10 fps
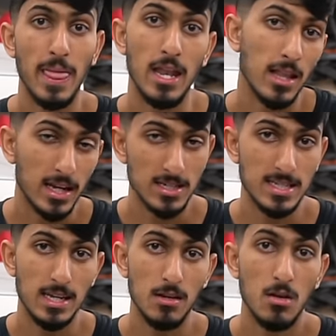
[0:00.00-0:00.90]
and like I
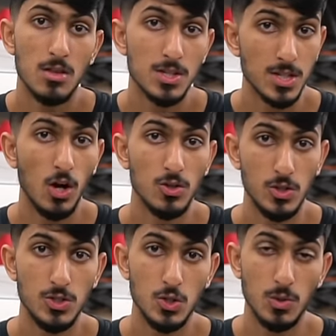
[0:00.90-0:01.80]
said, the
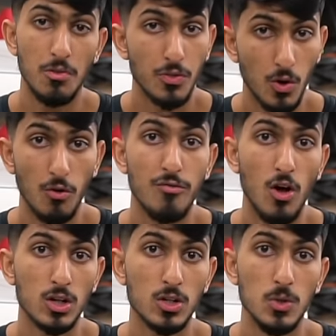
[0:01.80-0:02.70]
solenoids usually throw
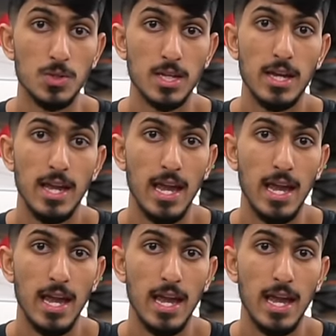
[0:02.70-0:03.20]
fault codes